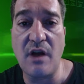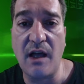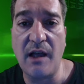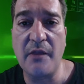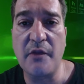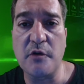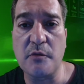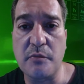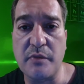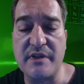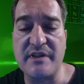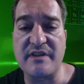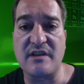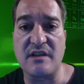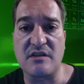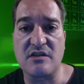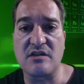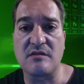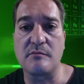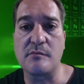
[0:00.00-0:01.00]
other
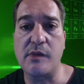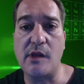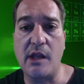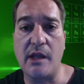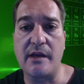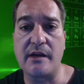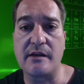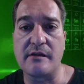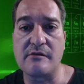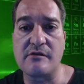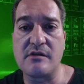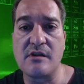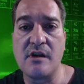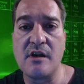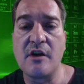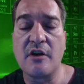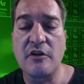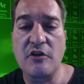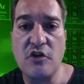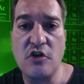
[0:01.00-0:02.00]
position players.
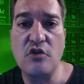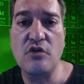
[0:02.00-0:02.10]
You